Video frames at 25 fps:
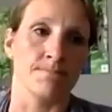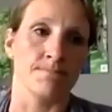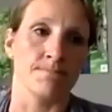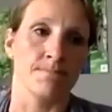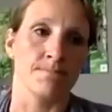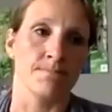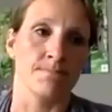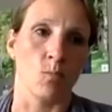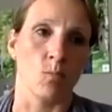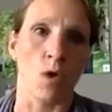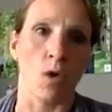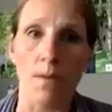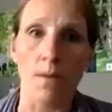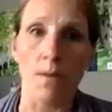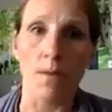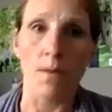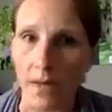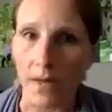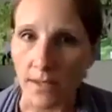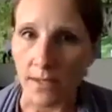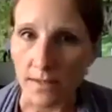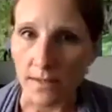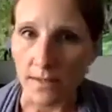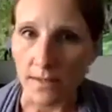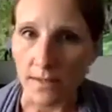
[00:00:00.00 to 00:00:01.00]

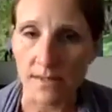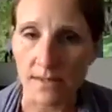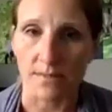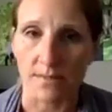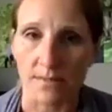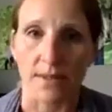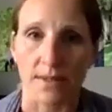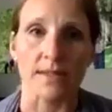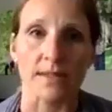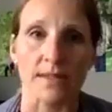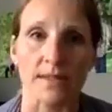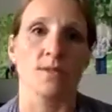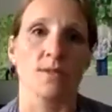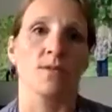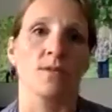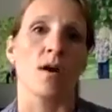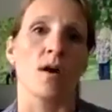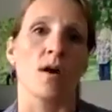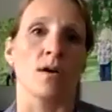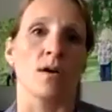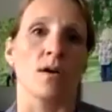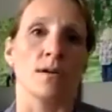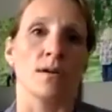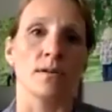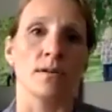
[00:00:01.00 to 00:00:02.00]
Walmart's, right? So
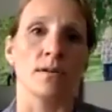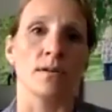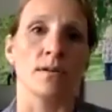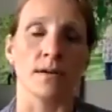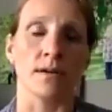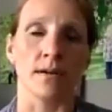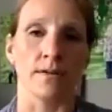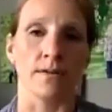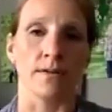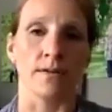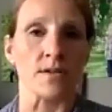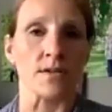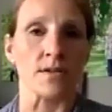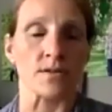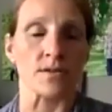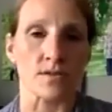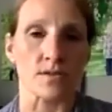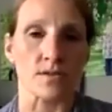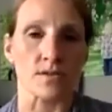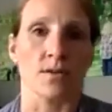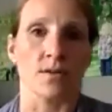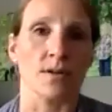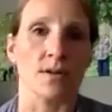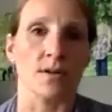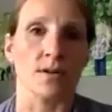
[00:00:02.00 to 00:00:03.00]
all of these
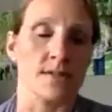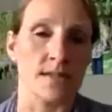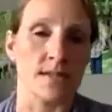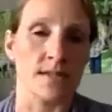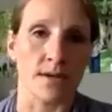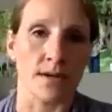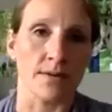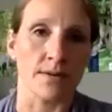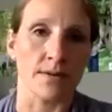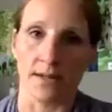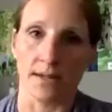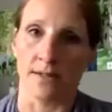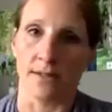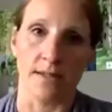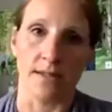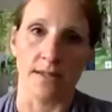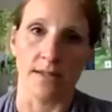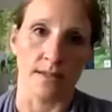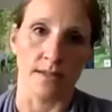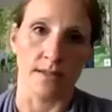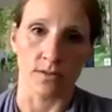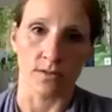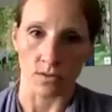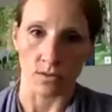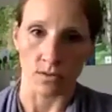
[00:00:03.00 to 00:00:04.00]
stores now
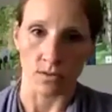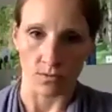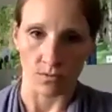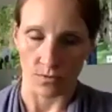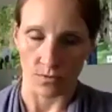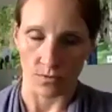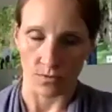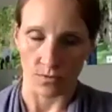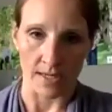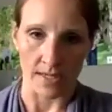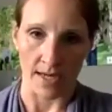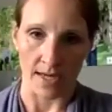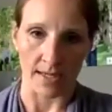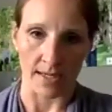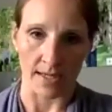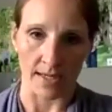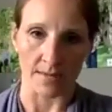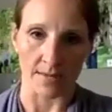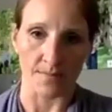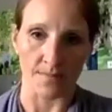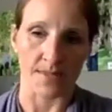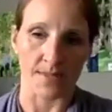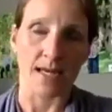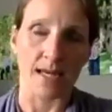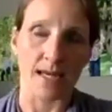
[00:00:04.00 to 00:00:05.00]
carry gluten-free
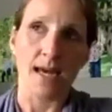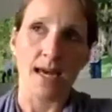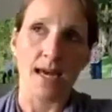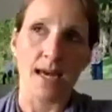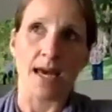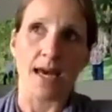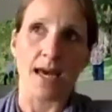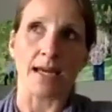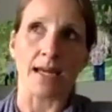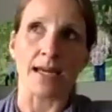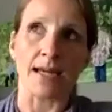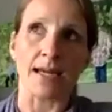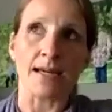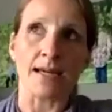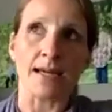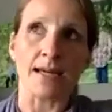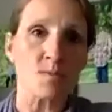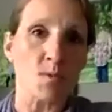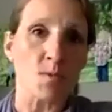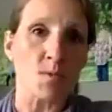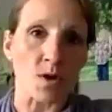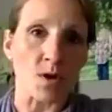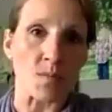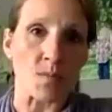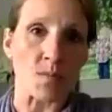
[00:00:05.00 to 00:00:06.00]
items.
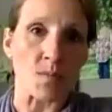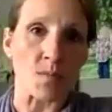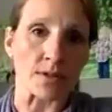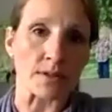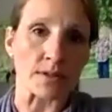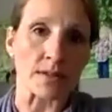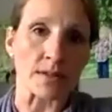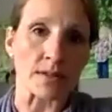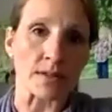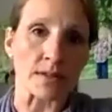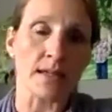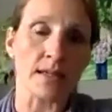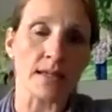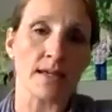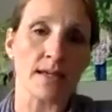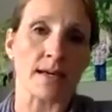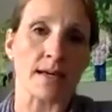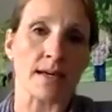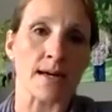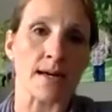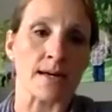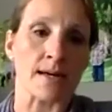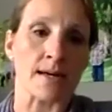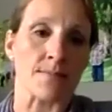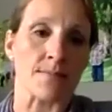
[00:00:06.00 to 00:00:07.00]
And more importantly,
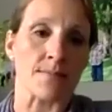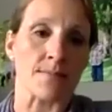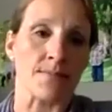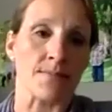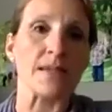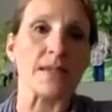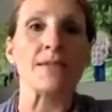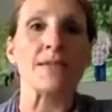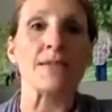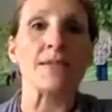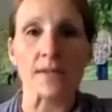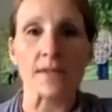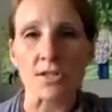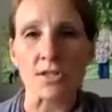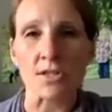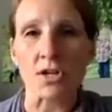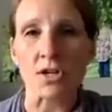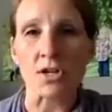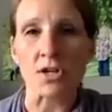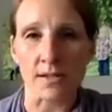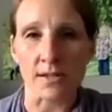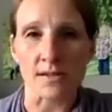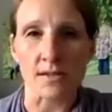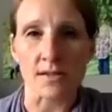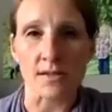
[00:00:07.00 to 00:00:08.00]
even the
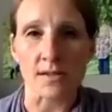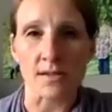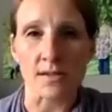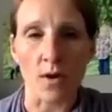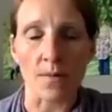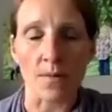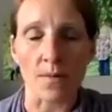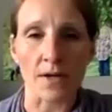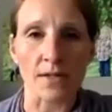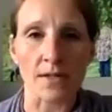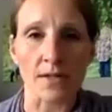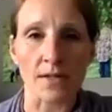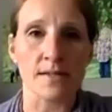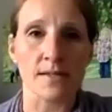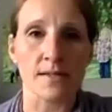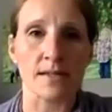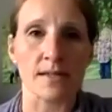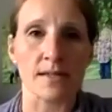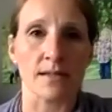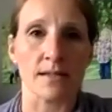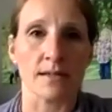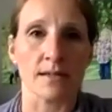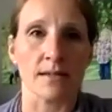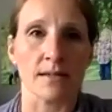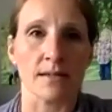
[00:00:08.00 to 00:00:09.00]
Targets and the Walmart's
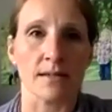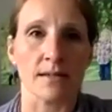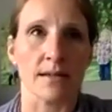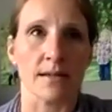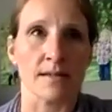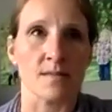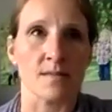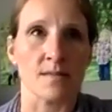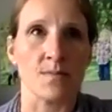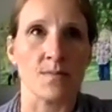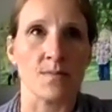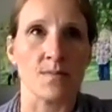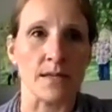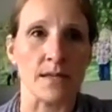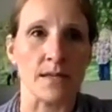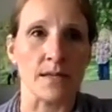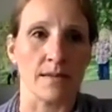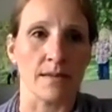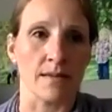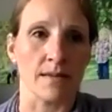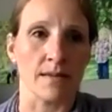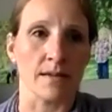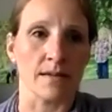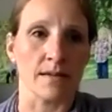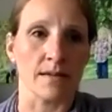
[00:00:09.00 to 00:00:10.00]
as
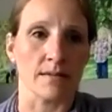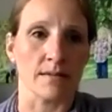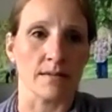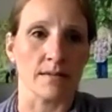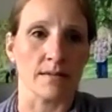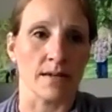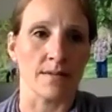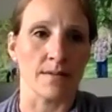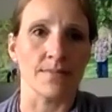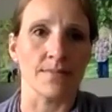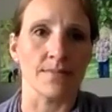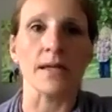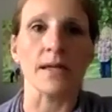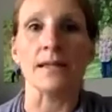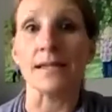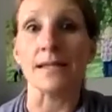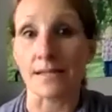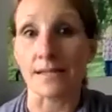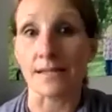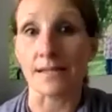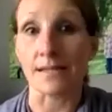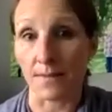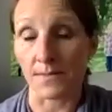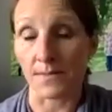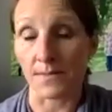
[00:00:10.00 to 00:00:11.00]
being and the
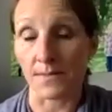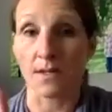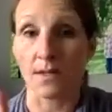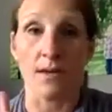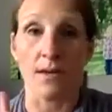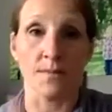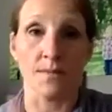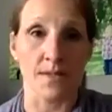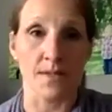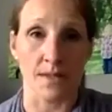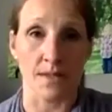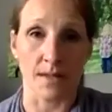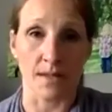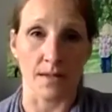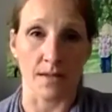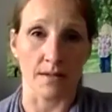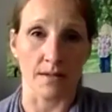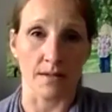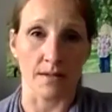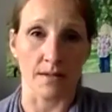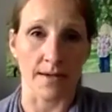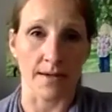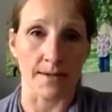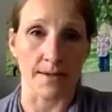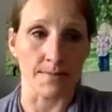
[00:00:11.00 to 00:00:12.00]
Sam's Clubs and
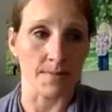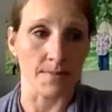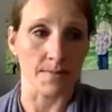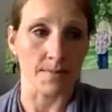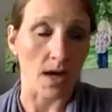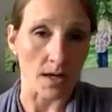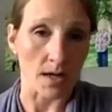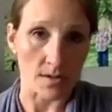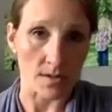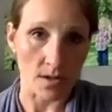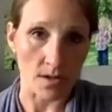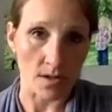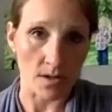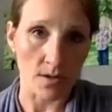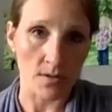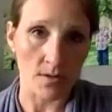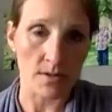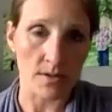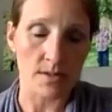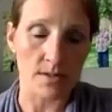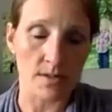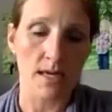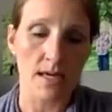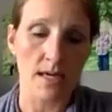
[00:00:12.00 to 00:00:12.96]
the Costco's,